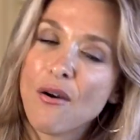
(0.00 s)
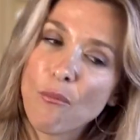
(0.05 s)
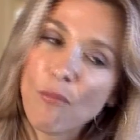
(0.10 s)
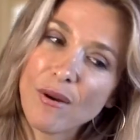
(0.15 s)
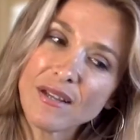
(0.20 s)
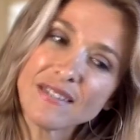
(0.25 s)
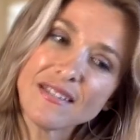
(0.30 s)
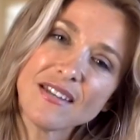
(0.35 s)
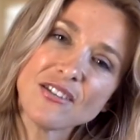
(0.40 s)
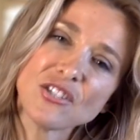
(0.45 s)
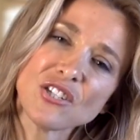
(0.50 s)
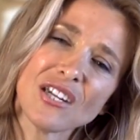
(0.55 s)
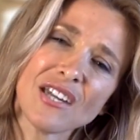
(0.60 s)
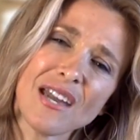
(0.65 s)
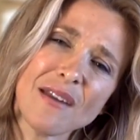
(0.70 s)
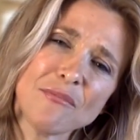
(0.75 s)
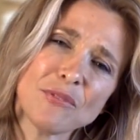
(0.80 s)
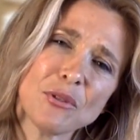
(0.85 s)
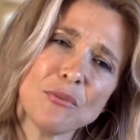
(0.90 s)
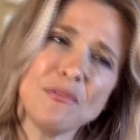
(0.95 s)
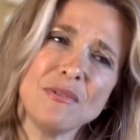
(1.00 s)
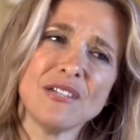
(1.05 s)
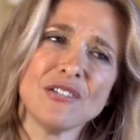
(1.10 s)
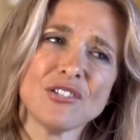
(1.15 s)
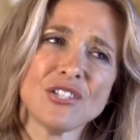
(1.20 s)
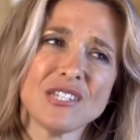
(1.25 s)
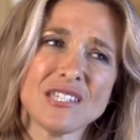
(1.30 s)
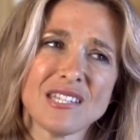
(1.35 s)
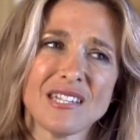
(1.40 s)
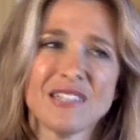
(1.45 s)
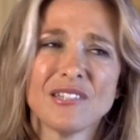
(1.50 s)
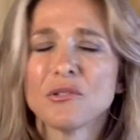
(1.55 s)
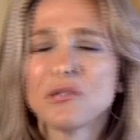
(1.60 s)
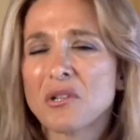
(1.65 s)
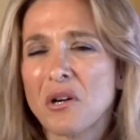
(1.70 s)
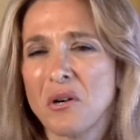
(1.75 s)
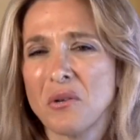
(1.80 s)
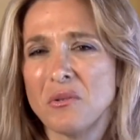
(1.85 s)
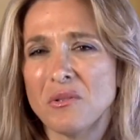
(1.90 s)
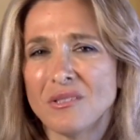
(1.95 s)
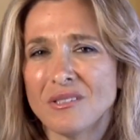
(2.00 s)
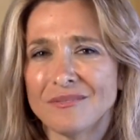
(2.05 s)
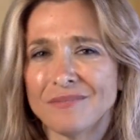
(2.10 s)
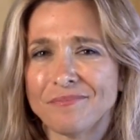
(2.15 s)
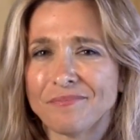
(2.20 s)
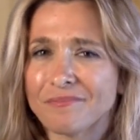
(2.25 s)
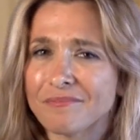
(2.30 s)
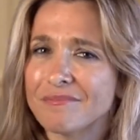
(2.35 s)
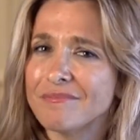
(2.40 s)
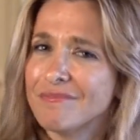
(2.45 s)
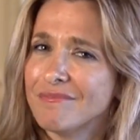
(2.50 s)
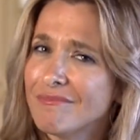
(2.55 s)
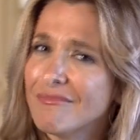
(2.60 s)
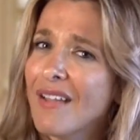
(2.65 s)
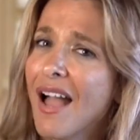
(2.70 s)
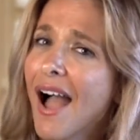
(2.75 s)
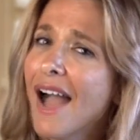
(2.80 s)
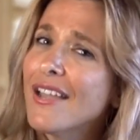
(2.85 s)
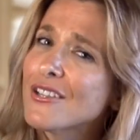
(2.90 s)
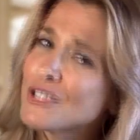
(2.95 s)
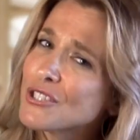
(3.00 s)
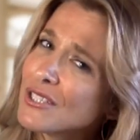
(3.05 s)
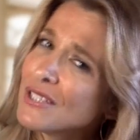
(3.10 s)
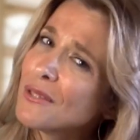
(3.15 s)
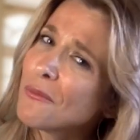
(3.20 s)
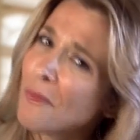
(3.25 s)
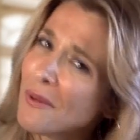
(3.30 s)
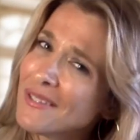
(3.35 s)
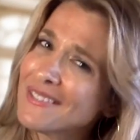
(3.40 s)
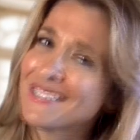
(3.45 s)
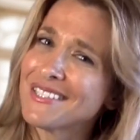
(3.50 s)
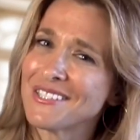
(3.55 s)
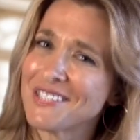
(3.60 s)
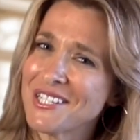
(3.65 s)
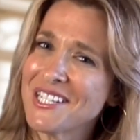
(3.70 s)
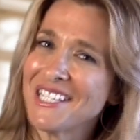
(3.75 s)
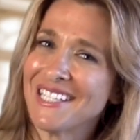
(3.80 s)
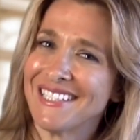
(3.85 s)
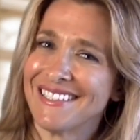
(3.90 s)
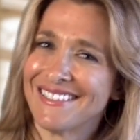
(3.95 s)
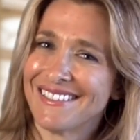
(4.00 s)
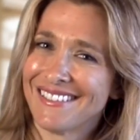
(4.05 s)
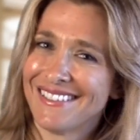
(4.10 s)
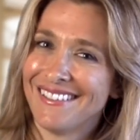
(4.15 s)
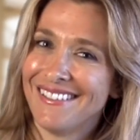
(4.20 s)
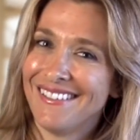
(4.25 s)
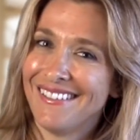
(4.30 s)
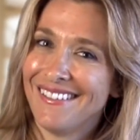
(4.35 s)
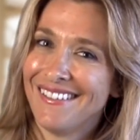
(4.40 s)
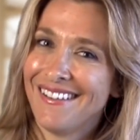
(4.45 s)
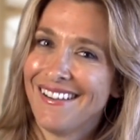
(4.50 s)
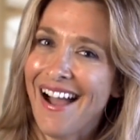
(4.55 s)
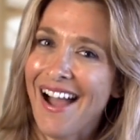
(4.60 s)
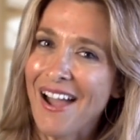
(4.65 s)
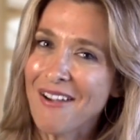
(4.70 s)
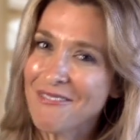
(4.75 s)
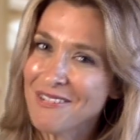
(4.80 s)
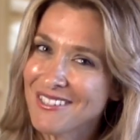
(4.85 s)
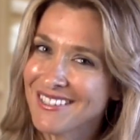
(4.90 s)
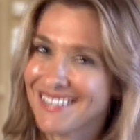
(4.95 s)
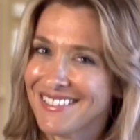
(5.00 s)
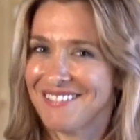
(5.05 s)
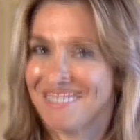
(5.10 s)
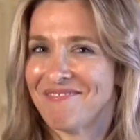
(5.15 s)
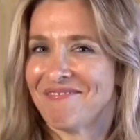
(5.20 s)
One day she came to me and she said, I actually want a ring. I want